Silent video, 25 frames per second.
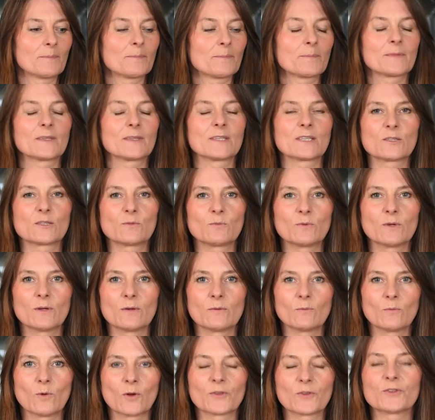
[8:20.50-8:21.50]
this
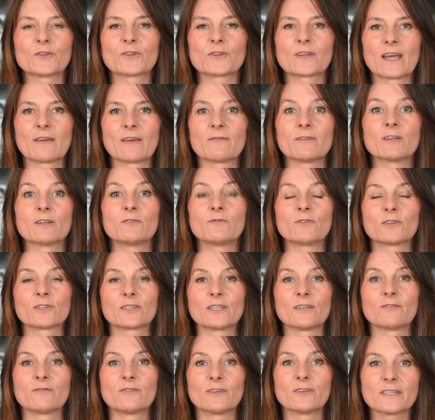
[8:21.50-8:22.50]
water kefir for
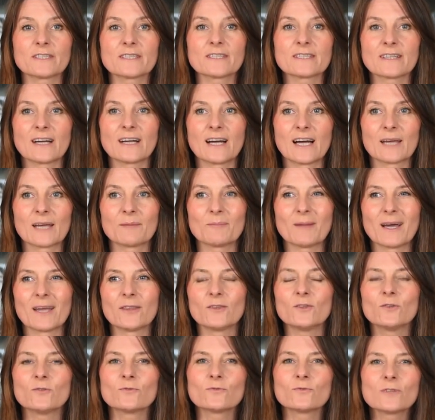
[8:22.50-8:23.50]
the first time
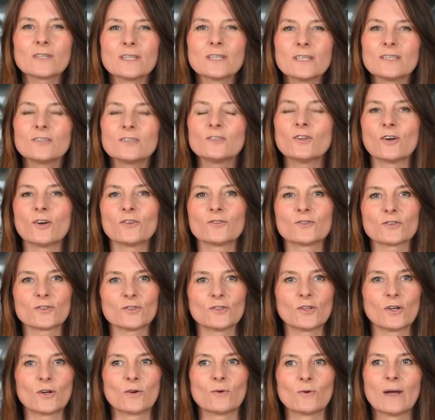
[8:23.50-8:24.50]
and you really don't
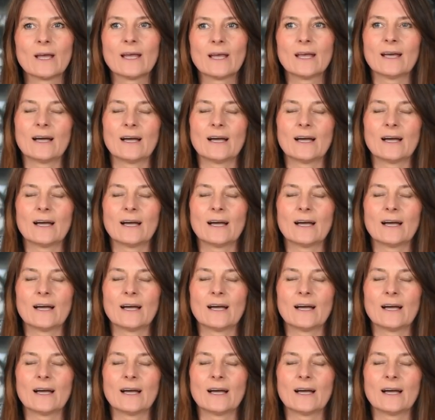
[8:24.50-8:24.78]
know